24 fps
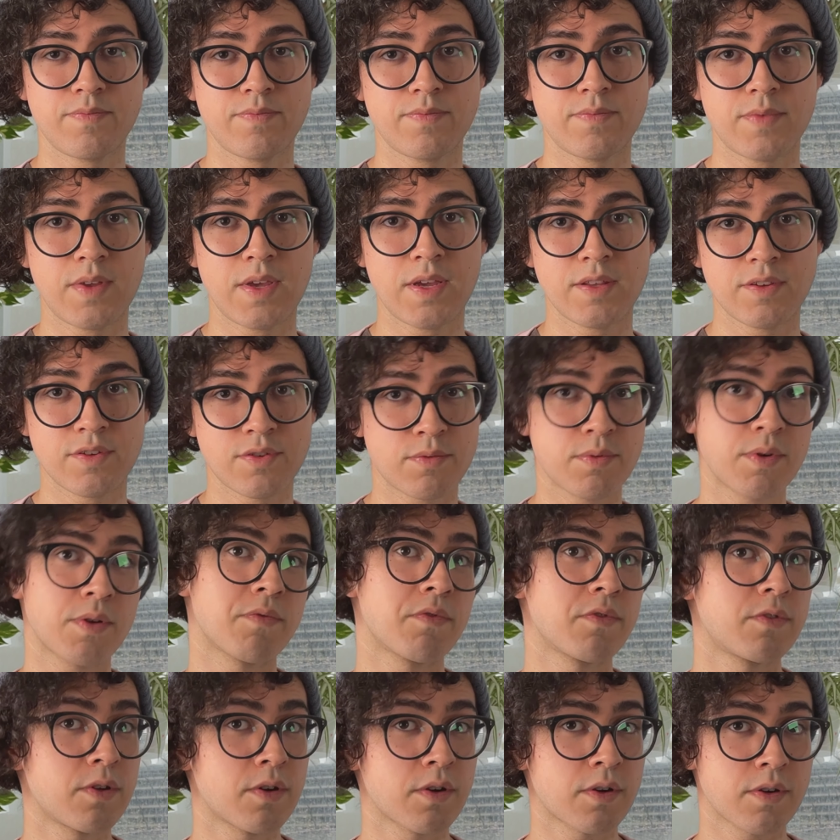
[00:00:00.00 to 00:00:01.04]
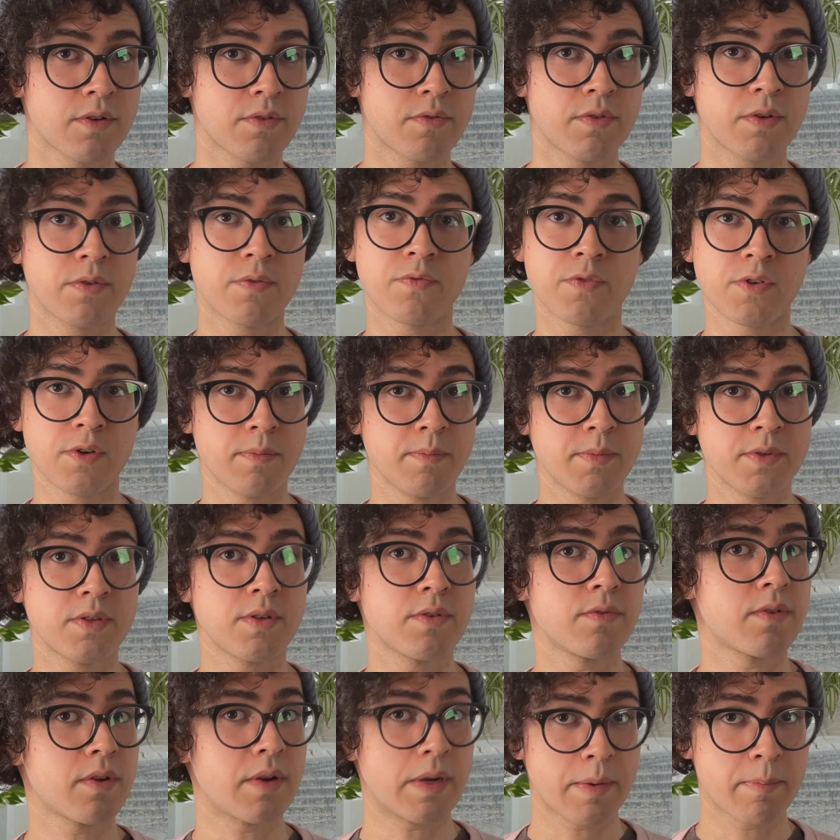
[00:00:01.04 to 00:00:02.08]
in street photography, film is
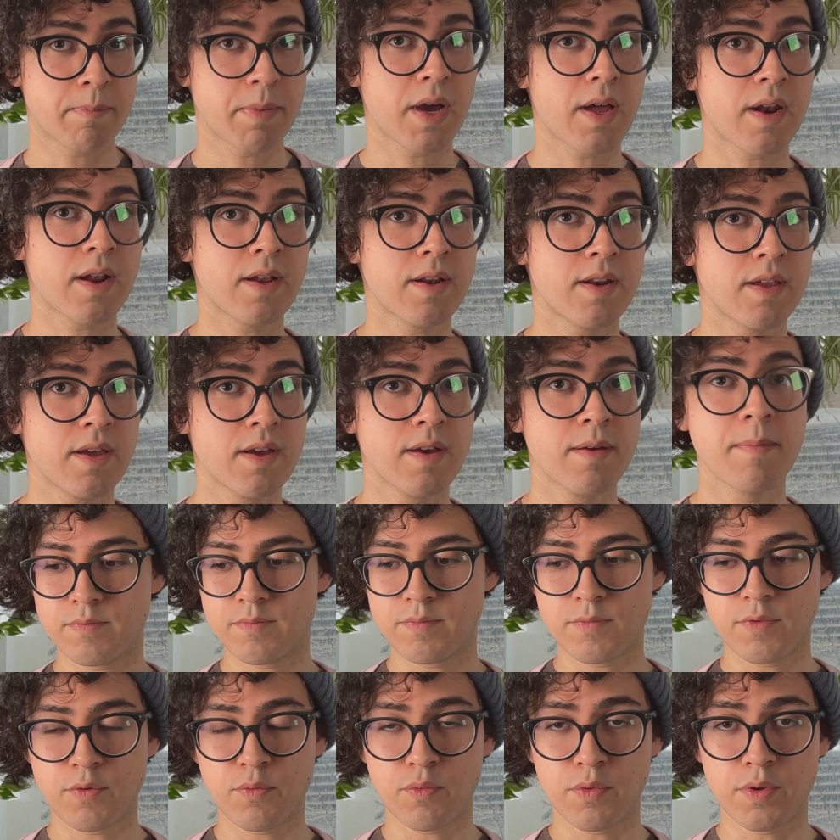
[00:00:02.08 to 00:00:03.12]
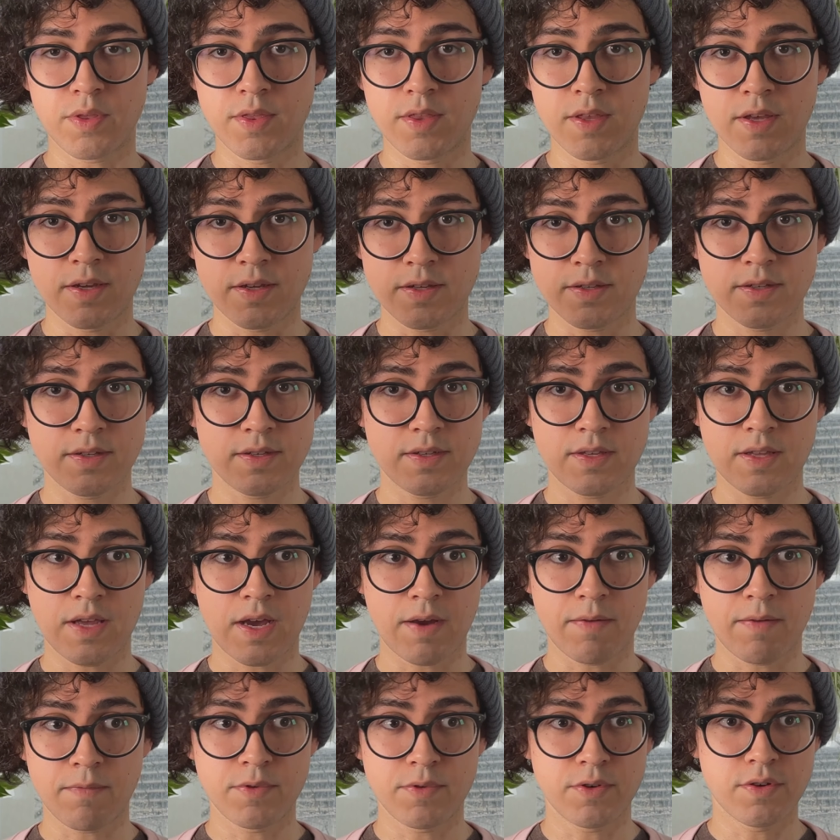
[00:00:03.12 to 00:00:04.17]
a very bad idea. With this,
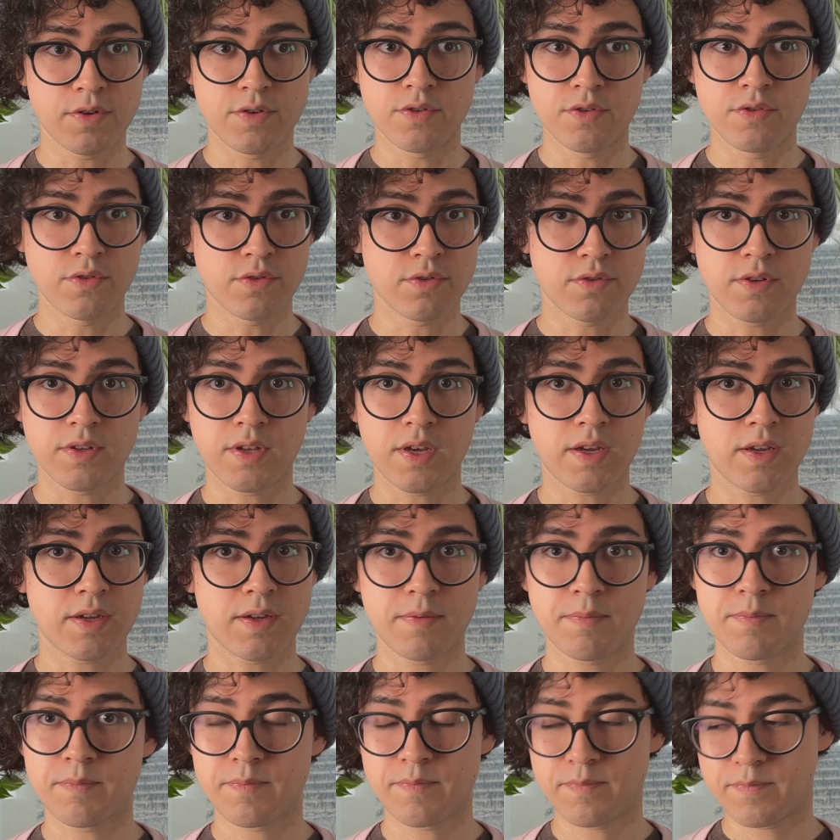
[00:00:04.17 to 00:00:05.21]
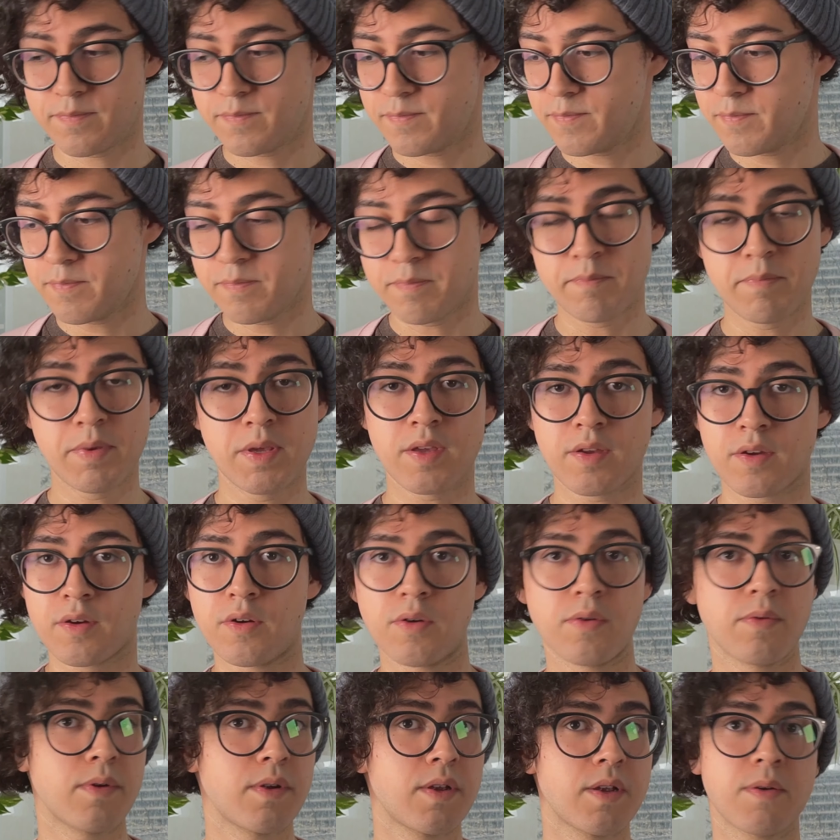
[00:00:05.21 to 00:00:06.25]
I've just like been
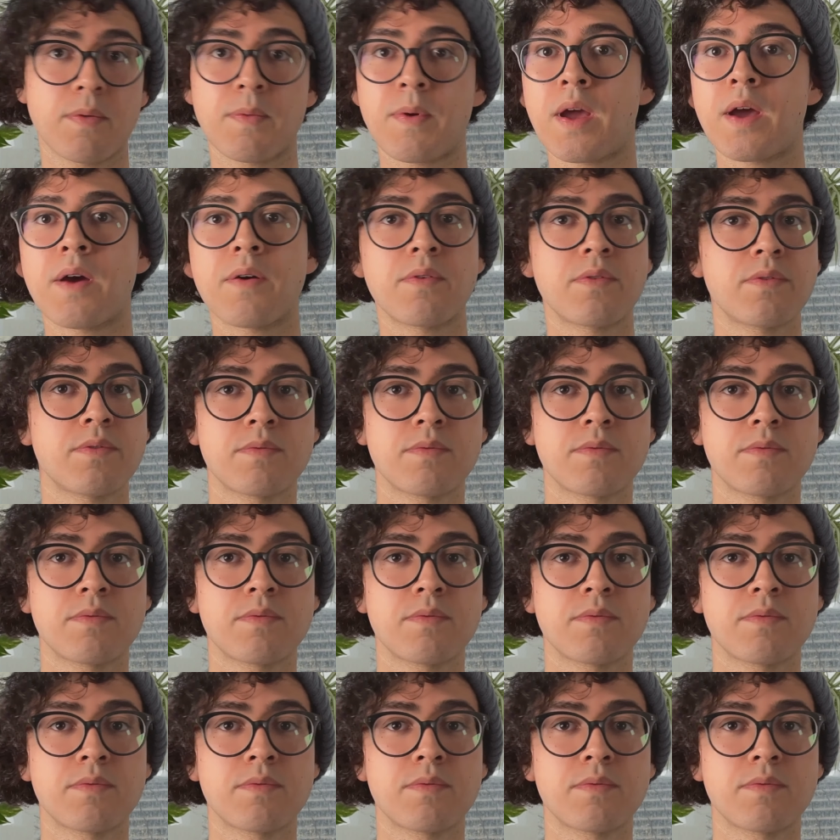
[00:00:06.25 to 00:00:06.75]
going around